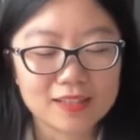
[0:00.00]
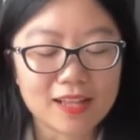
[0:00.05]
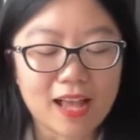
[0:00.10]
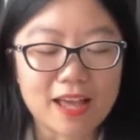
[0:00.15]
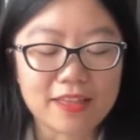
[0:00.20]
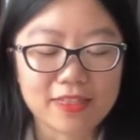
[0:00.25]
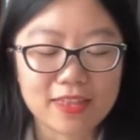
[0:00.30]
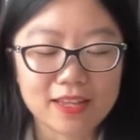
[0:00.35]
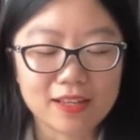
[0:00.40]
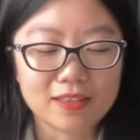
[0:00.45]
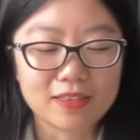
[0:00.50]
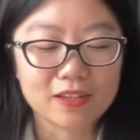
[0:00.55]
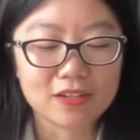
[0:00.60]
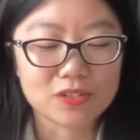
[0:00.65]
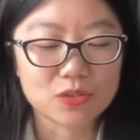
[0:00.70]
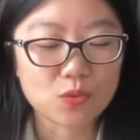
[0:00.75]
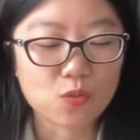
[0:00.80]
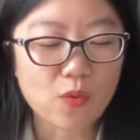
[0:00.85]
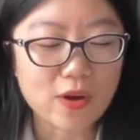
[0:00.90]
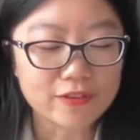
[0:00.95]
I think
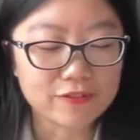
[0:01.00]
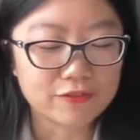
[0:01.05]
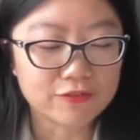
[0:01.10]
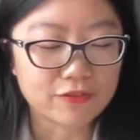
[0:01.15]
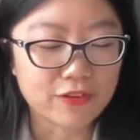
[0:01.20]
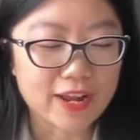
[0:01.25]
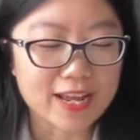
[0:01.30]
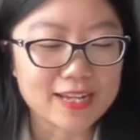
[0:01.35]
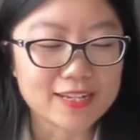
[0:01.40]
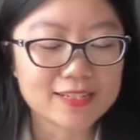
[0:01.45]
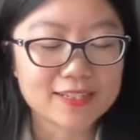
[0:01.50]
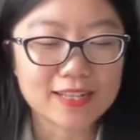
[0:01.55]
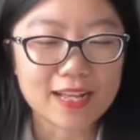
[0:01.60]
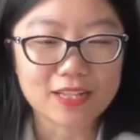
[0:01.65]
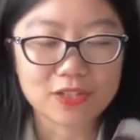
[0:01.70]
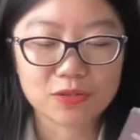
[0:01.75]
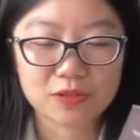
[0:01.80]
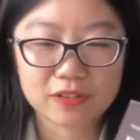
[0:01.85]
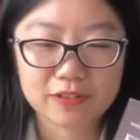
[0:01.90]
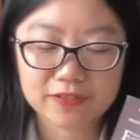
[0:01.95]
there's one phrase
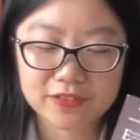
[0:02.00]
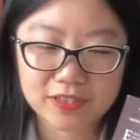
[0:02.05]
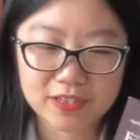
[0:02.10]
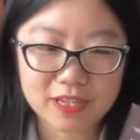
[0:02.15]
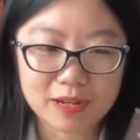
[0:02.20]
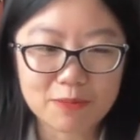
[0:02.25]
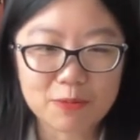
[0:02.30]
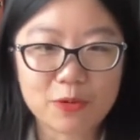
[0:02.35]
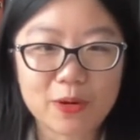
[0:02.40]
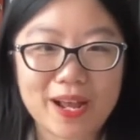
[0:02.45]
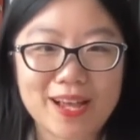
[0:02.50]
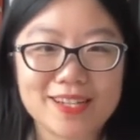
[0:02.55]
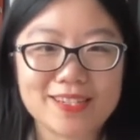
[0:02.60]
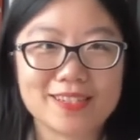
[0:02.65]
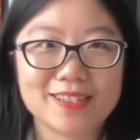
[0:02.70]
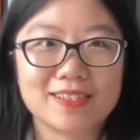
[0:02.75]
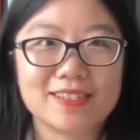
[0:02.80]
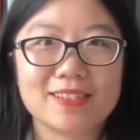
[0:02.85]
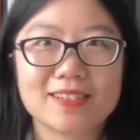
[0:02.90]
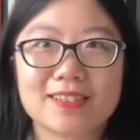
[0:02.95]
that sort of
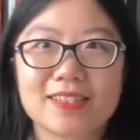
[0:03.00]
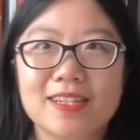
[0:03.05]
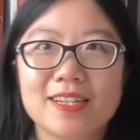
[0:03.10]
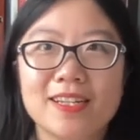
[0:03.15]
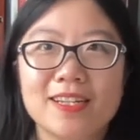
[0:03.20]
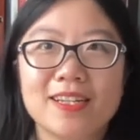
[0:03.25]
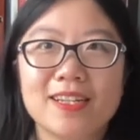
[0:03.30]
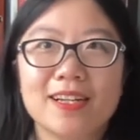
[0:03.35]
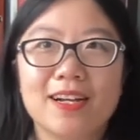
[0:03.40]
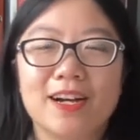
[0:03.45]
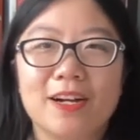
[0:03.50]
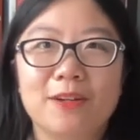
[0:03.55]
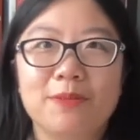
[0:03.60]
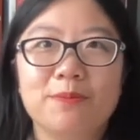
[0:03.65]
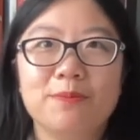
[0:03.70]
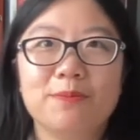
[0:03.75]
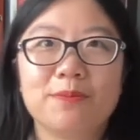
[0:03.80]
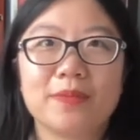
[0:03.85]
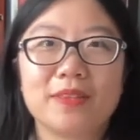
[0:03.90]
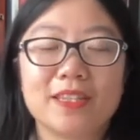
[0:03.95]
summarizes
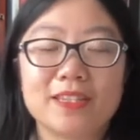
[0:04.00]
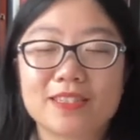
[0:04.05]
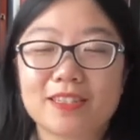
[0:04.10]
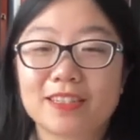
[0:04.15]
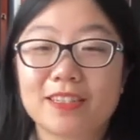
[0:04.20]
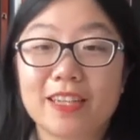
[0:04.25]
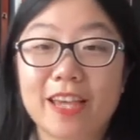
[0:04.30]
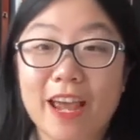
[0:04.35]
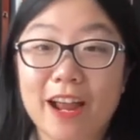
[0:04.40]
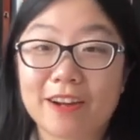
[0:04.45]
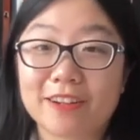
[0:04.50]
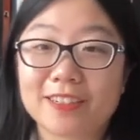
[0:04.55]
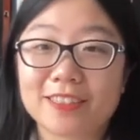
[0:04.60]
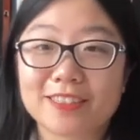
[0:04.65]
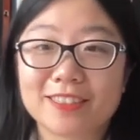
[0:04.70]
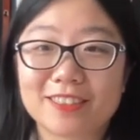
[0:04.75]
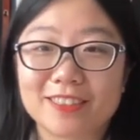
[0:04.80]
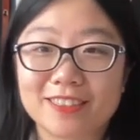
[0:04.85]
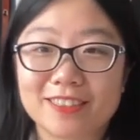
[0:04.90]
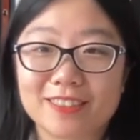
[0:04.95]
um, this
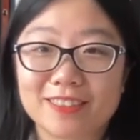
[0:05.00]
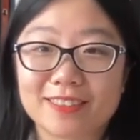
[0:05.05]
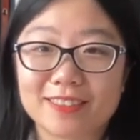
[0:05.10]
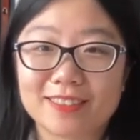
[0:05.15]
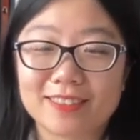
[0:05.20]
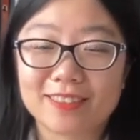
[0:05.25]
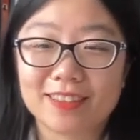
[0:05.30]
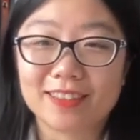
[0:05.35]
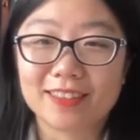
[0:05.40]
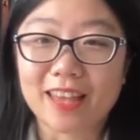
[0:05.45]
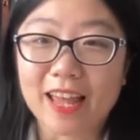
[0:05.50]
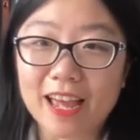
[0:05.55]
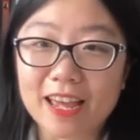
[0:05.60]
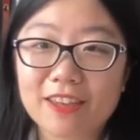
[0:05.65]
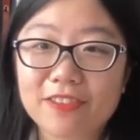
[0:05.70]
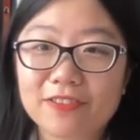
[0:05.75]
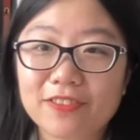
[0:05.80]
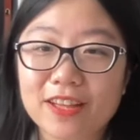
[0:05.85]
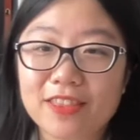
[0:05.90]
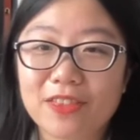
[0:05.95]
character's
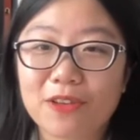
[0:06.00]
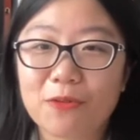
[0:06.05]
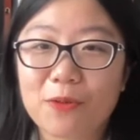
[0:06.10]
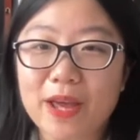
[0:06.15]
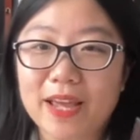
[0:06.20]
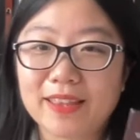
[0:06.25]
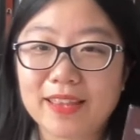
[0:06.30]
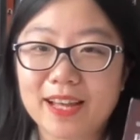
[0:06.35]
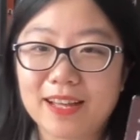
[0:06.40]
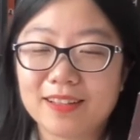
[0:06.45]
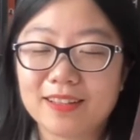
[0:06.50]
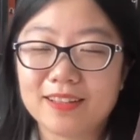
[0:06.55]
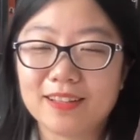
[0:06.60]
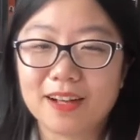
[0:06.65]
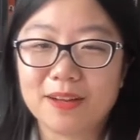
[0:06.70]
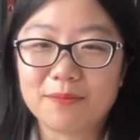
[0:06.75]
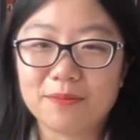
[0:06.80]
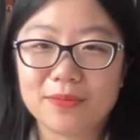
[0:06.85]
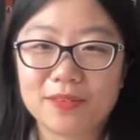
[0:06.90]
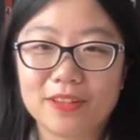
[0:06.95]
life and the way that
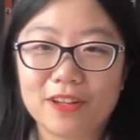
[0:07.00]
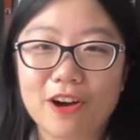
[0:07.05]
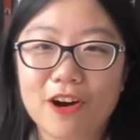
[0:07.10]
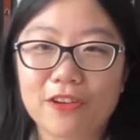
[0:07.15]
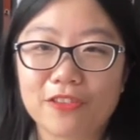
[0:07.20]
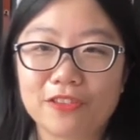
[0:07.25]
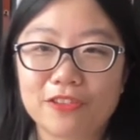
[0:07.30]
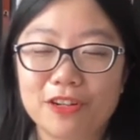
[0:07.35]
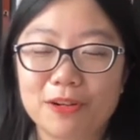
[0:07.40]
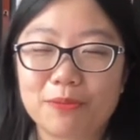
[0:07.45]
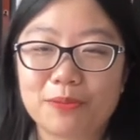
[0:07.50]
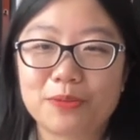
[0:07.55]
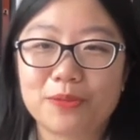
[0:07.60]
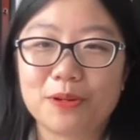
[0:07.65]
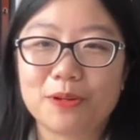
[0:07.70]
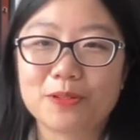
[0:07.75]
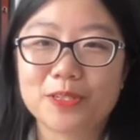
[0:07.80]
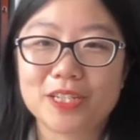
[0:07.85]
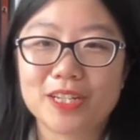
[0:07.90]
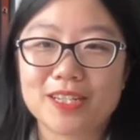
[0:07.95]
um, the author
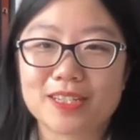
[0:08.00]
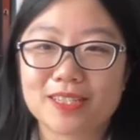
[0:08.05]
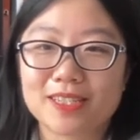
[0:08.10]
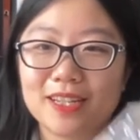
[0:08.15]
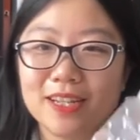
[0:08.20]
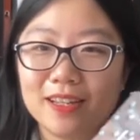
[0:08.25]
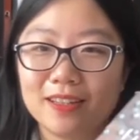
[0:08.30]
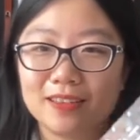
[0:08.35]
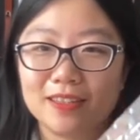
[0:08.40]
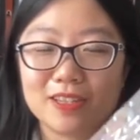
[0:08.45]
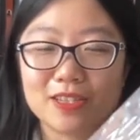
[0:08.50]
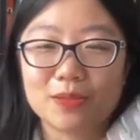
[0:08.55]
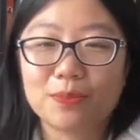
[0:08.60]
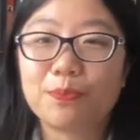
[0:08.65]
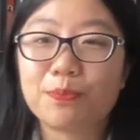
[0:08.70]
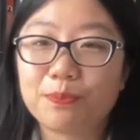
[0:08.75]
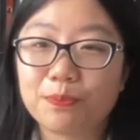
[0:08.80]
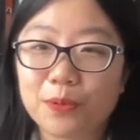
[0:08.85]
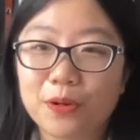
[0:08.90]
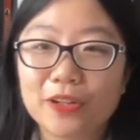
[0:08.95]
approaches this
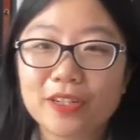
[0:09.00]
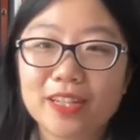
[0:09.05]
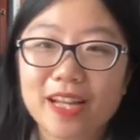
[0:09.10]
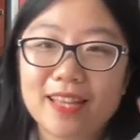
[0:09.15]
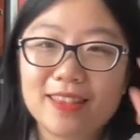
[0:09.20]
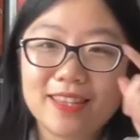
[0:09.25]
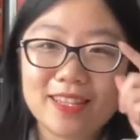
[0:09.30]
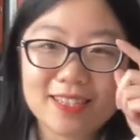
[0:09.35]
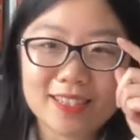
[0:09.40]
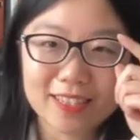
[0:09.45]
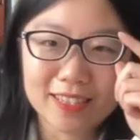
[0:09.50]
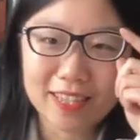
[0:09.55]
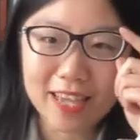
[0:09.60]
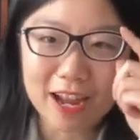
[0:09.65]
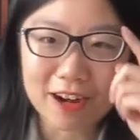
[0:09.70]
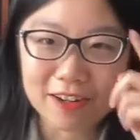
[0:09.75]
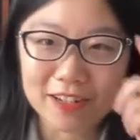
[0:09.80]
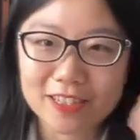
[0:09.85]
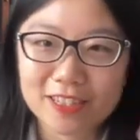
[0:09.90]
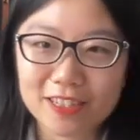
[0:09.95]
book and this
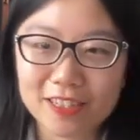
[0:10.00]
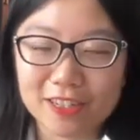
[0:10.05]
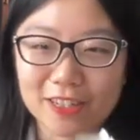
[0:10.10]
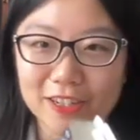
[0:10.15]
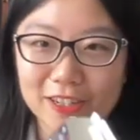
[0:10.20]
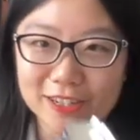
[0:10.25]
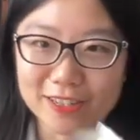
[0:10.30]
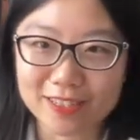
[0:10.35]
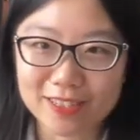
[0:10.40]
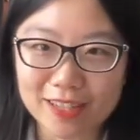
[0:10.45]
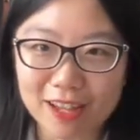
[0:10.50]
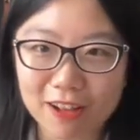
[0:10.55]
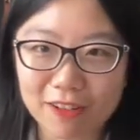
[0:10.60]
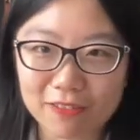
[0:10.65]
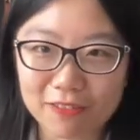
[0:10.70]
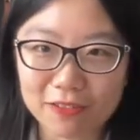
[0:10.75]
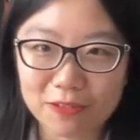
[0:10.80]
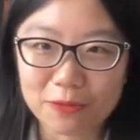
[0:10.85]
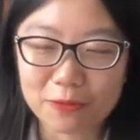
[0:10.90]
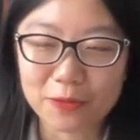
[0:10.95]
character
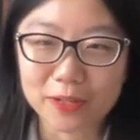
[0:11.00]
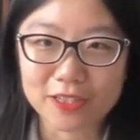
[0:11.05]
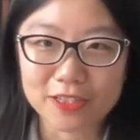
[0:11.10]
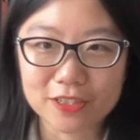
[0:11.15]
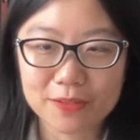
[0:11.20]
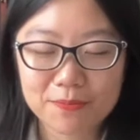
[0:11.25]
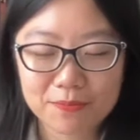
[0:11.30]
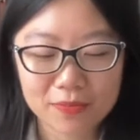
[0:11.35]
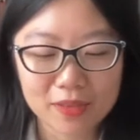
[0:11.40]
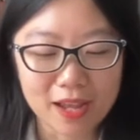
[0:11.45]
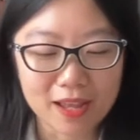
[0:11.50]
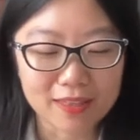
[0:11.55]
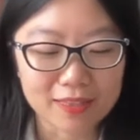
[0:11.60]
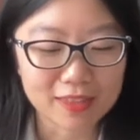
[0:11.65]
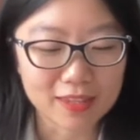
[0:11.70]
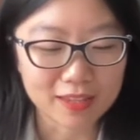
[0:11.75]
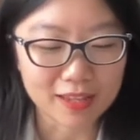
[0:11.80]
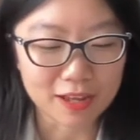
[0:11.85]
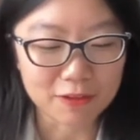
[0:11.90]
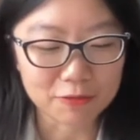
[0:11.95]
herself, which I
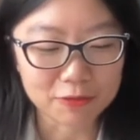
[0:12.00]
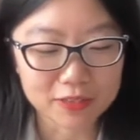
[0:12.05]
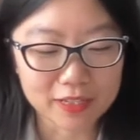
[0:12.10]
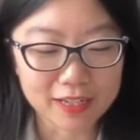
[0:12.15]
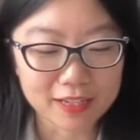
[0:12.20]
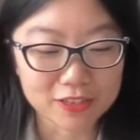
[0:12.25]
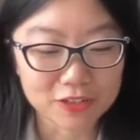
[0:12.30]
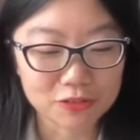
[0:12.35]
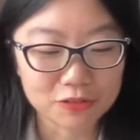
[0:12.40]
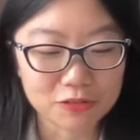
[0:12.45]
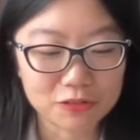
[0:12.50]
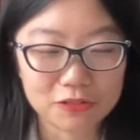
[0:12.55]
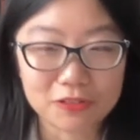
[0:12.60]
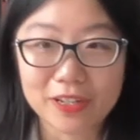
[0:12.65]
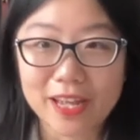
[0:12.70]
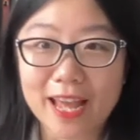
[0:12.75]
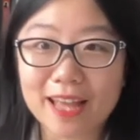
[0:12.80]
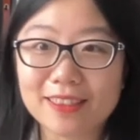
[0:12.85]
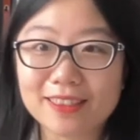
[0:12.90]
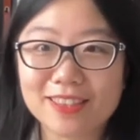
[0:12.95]
think I would like to
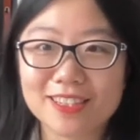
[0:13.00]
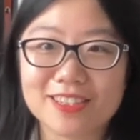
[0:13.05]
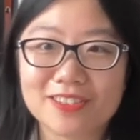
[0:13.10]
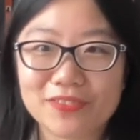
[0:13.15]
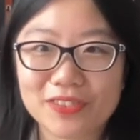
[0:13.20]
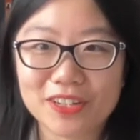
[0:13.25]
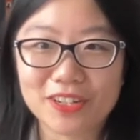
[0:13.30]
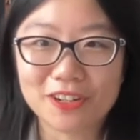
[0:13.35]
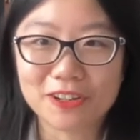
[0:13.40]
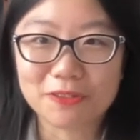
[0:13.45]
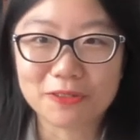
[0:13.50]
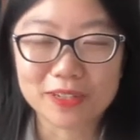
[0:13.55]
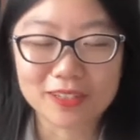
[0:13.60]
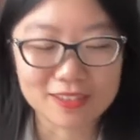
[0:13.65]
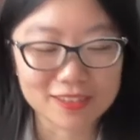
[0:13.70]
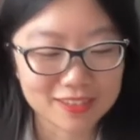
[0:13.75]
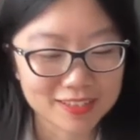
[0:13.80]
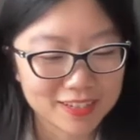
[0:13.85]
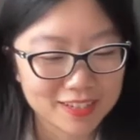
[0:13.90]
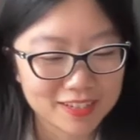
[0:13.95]
end this video
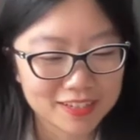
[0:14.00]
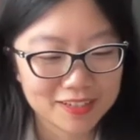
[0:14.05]
with.